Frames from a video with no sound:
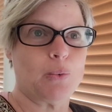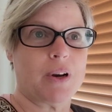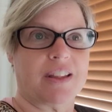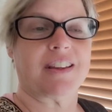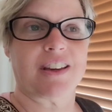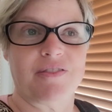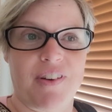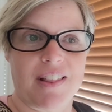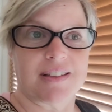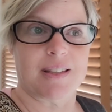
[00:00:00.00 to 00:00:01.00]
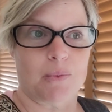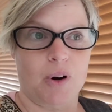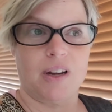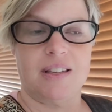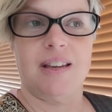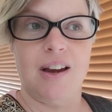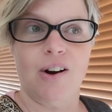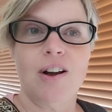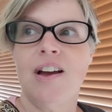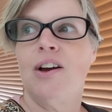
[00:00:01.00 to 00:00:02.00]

One of the good fellows that works here